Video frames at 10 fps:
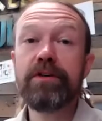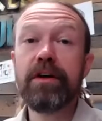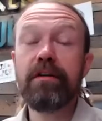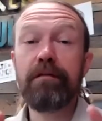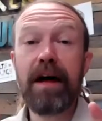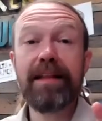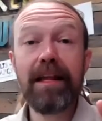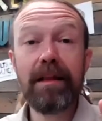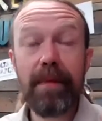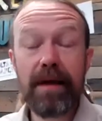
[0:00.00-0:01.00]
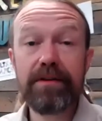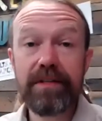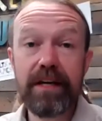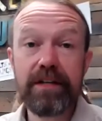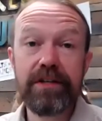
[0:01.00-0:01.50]
You can find that in the Maker
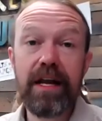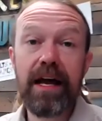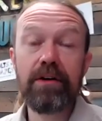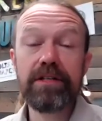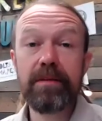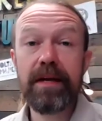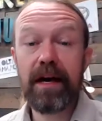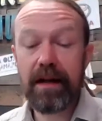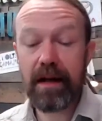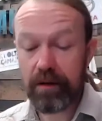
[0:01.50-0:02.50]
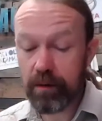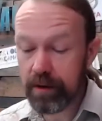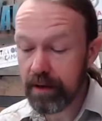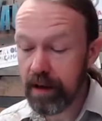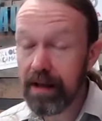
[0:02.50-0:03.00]
section at
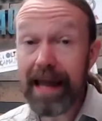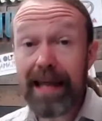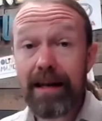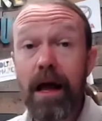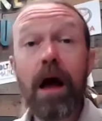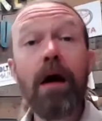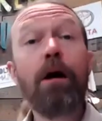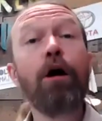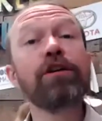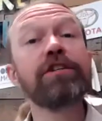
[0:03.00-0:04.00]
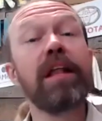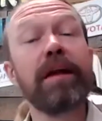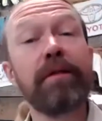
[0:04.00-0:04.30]
rcbi.org. And on July